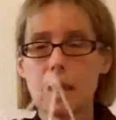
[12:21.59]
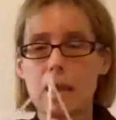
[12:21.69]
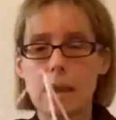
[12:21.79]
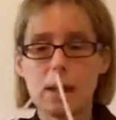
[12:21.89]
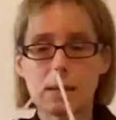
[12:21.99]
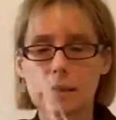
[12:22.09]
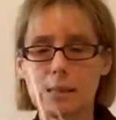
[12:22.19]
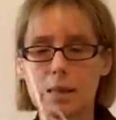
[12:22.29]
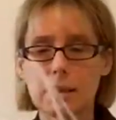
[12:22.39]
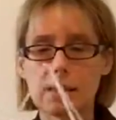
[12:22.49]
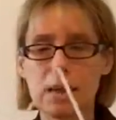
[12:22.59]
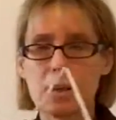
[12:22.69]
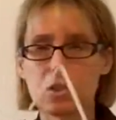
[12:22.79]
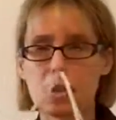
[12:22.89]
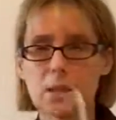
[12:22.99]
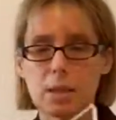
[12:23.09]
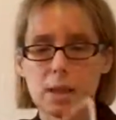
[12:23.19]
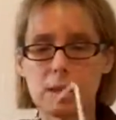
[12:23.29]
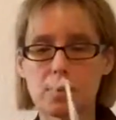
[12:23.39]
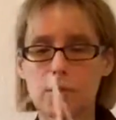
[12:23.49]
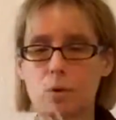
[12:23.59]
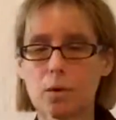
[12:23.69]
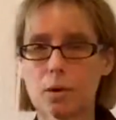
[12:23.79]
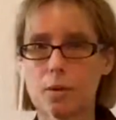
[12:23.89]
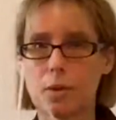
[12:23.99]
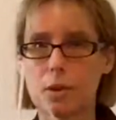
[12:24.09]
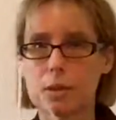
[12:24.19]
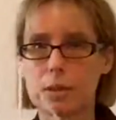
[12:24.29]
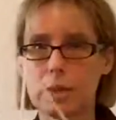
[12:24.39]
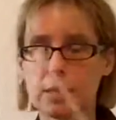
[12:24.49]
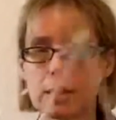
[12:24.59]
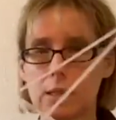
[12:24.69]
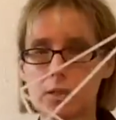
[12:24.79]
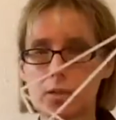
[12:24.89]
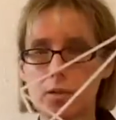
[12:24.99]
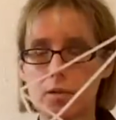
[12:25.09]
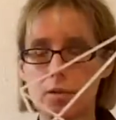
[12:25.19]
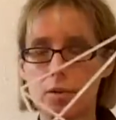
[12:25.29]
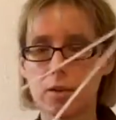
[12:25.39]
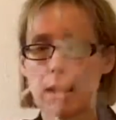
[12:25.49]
it has 6 edges, it has 4 vertices, and so forth.